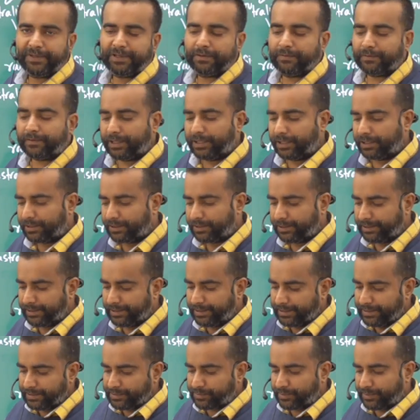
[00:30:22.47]
Okay,
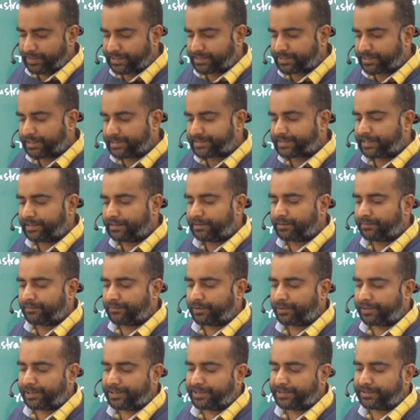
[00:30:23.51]
so National Center
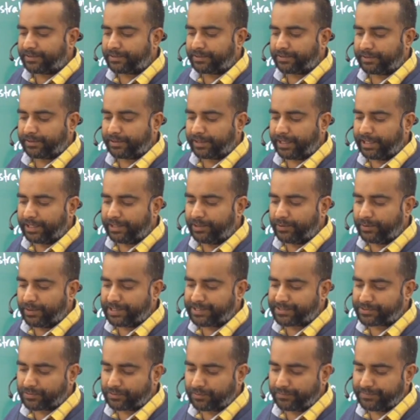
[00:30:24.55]
for Radio
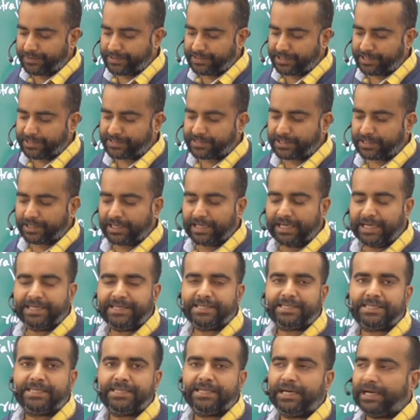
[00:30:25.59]
Astrophysics,
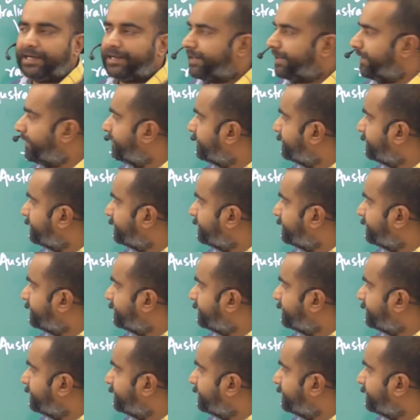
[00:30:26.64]
NCRA,